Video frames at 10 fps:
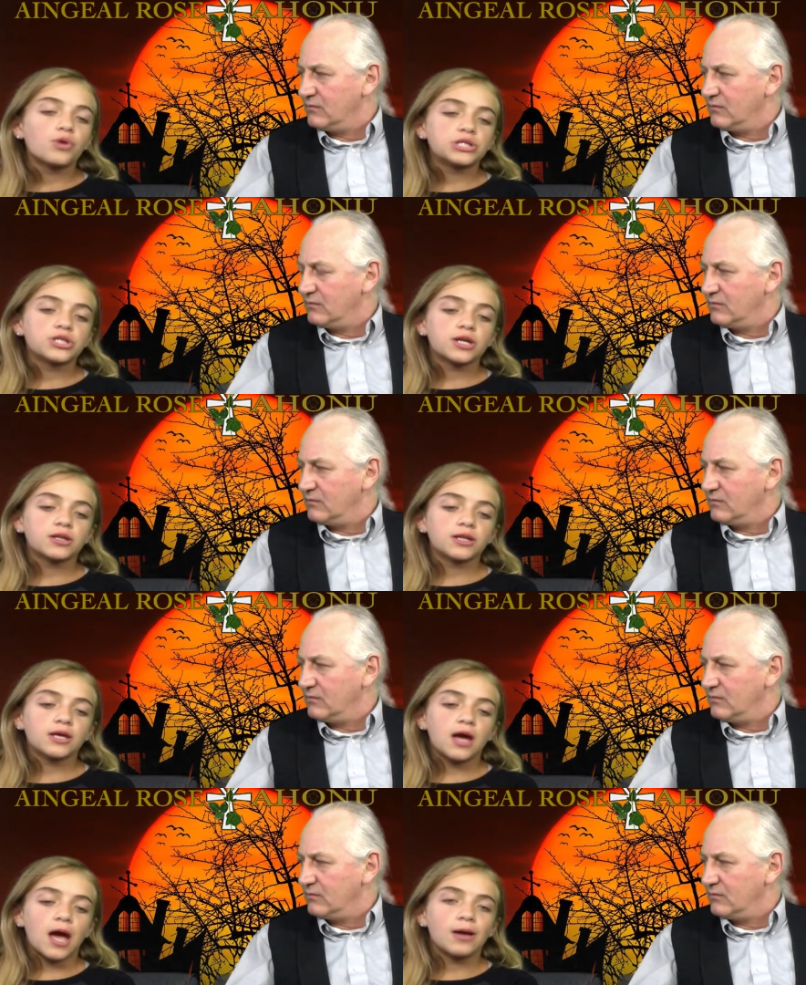Speaker 1: which
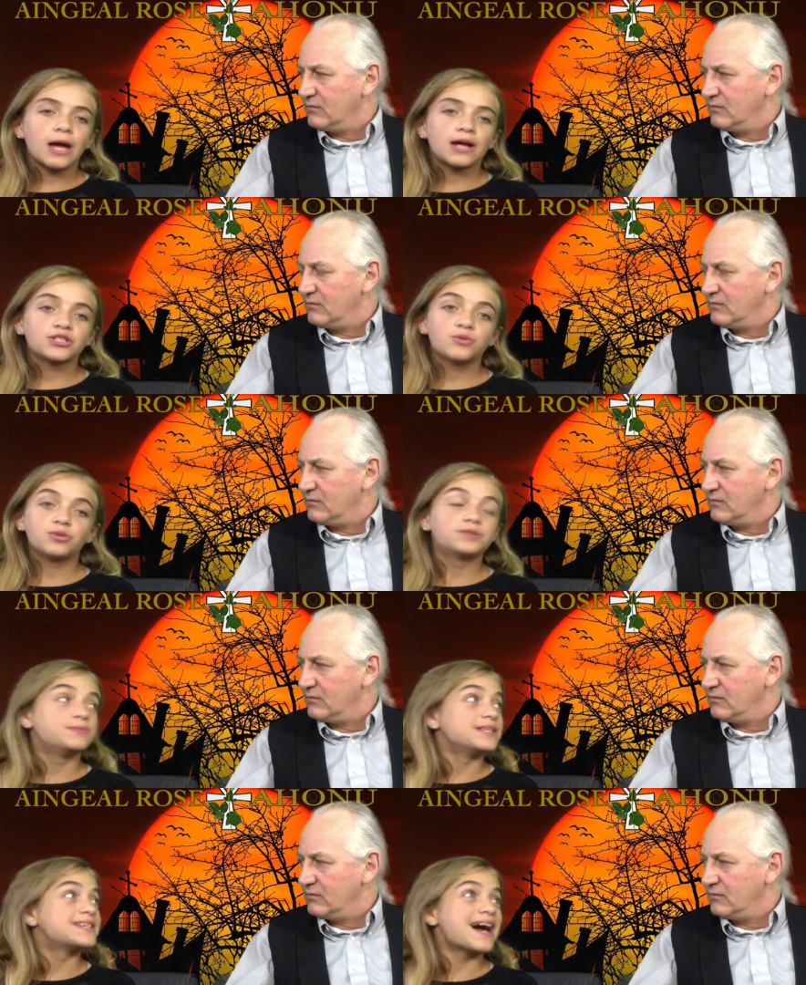luckily I actually will
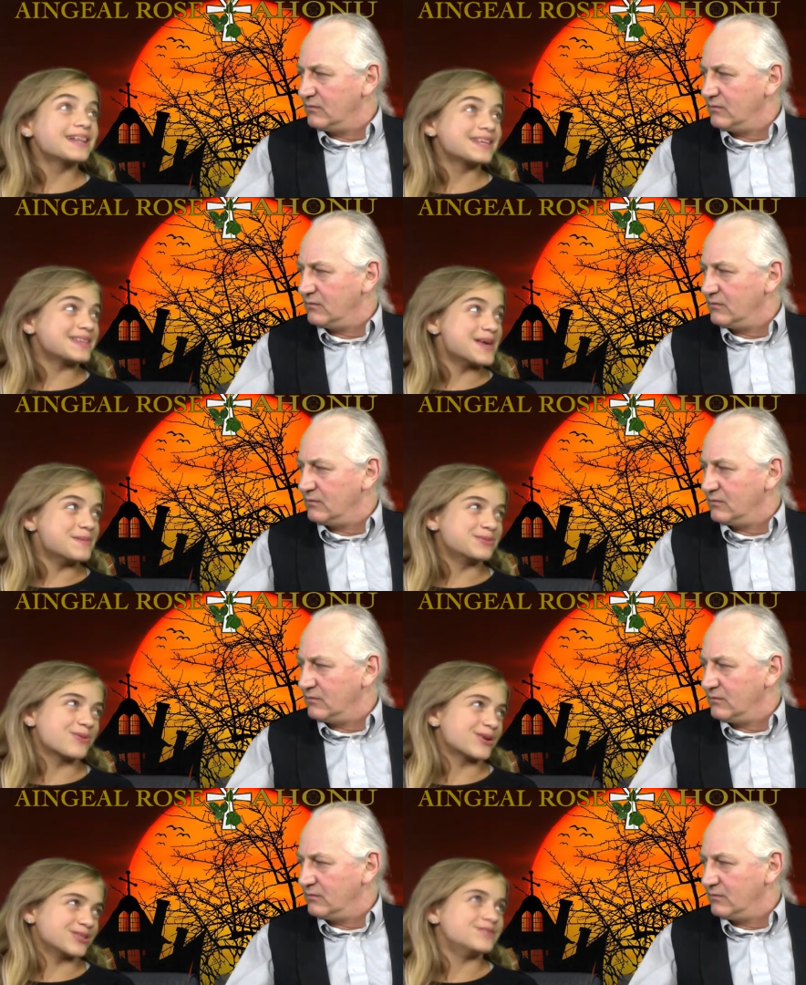be telling them to
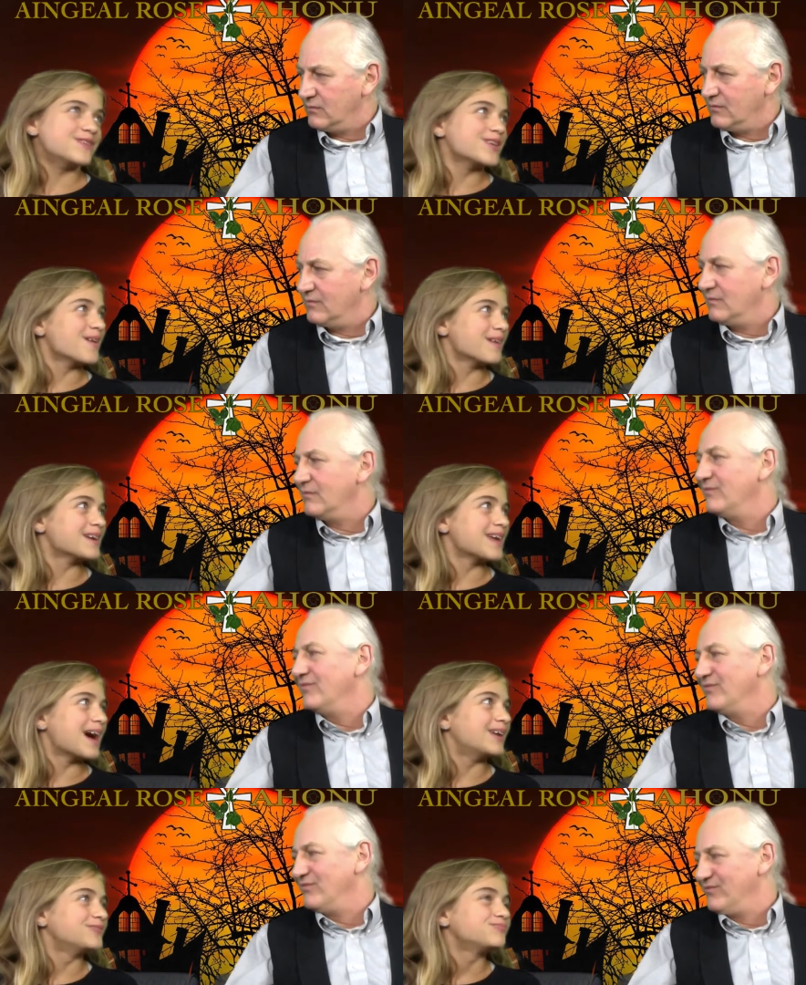watch this video right
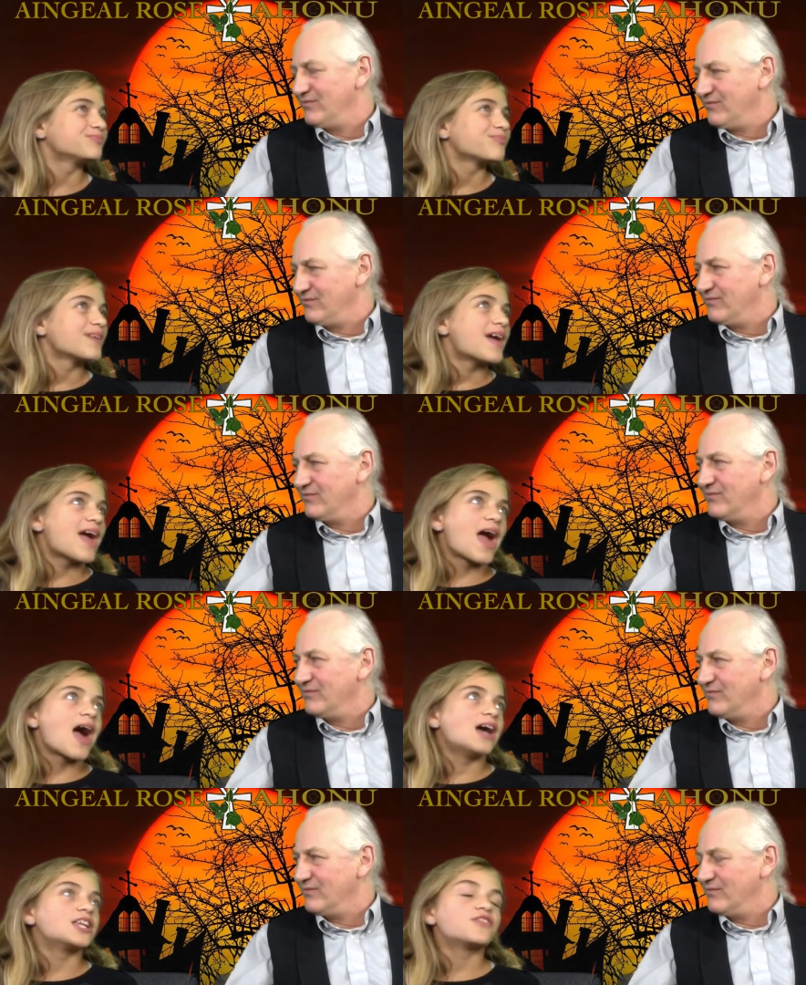now.
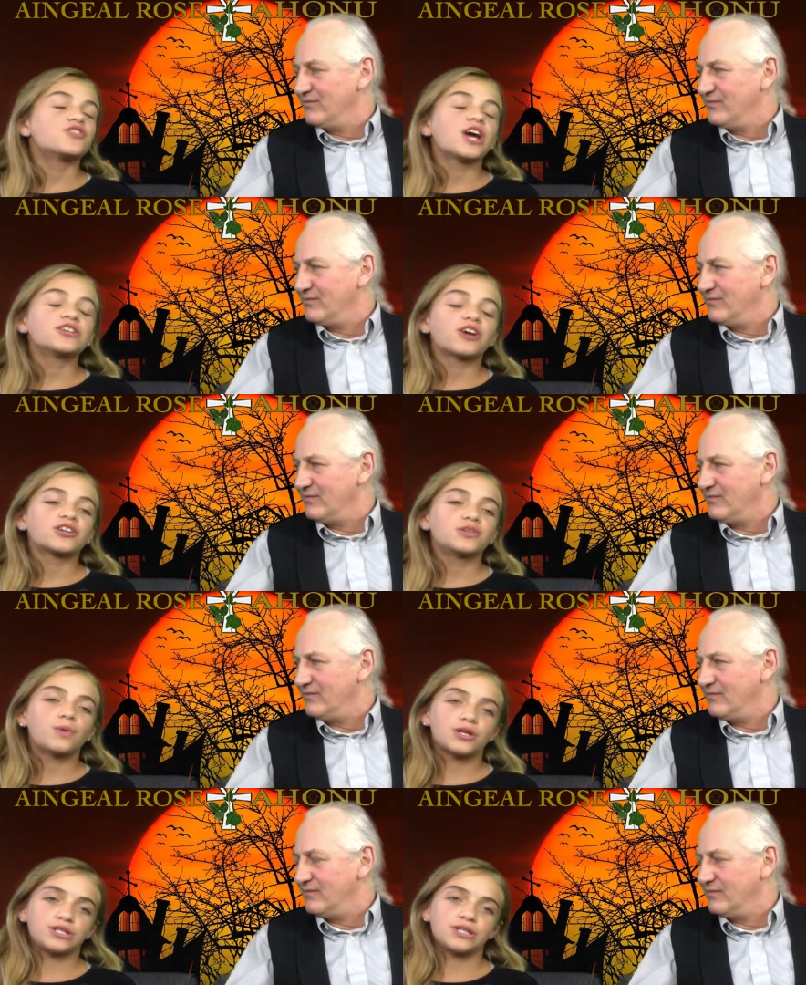And if you guys are
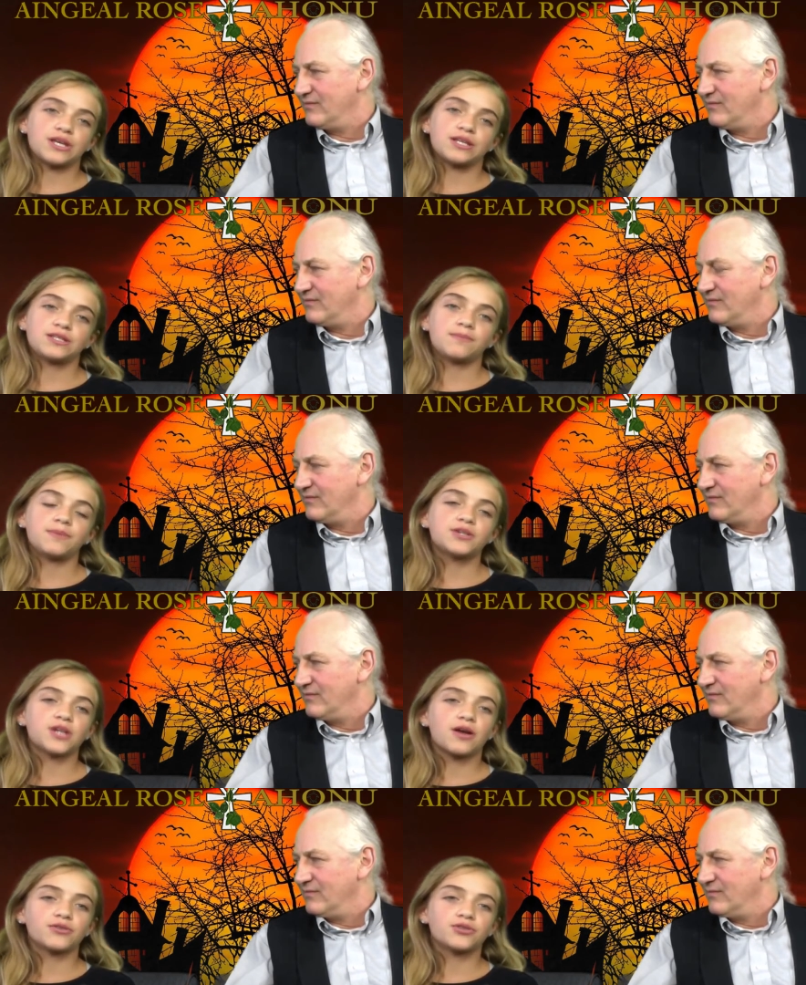actually watching this,
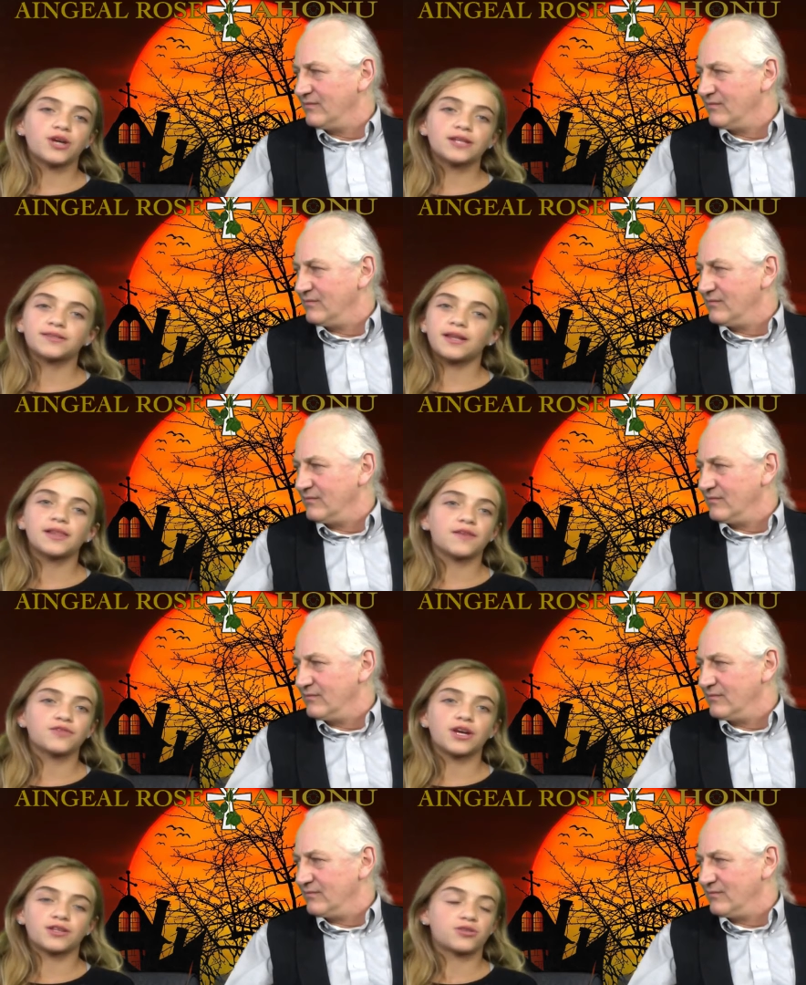big shout out to you guys, and I
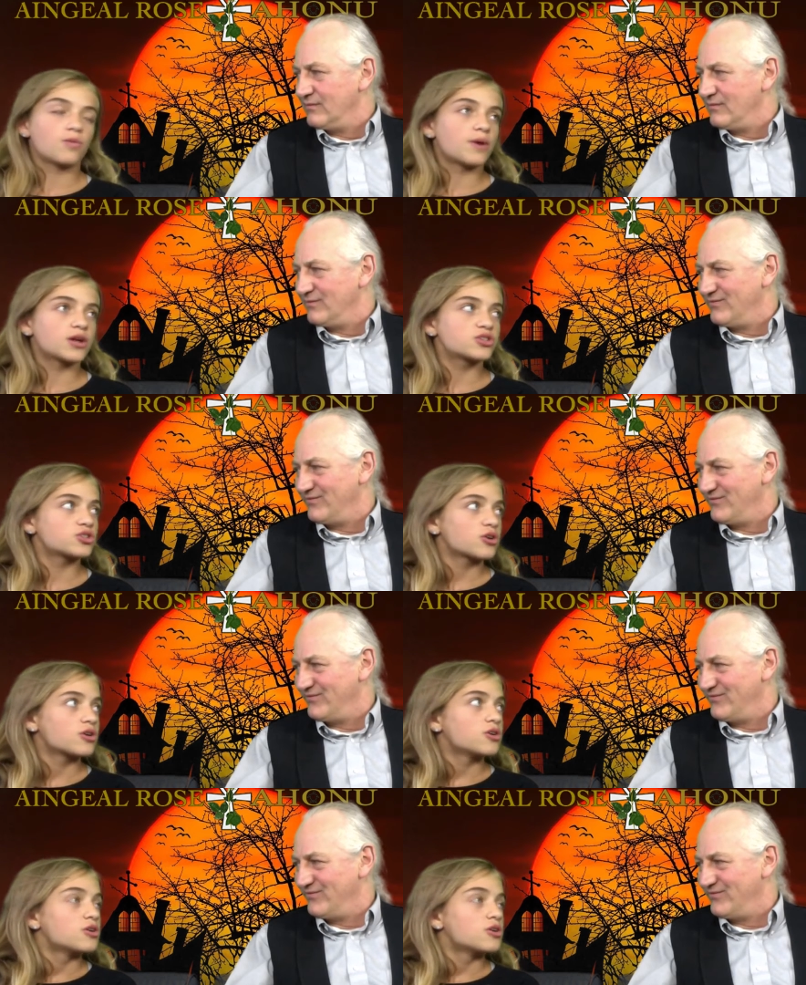love you guys so much.